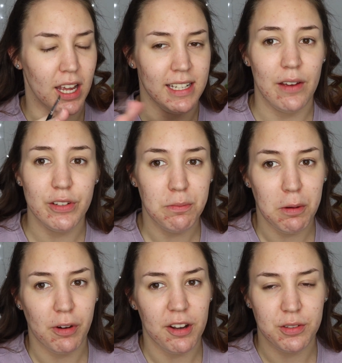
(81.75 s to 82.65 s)
I never do my
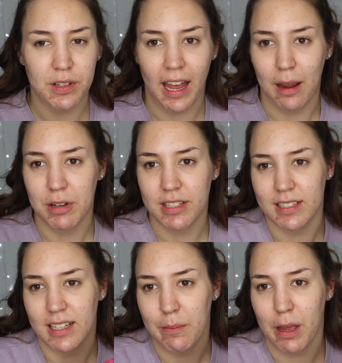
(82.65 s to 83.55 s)
brows on camera, so
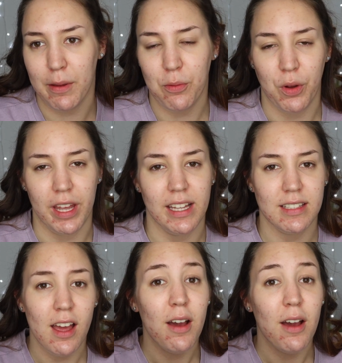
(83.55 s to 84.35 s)
it's going to be a bit weird.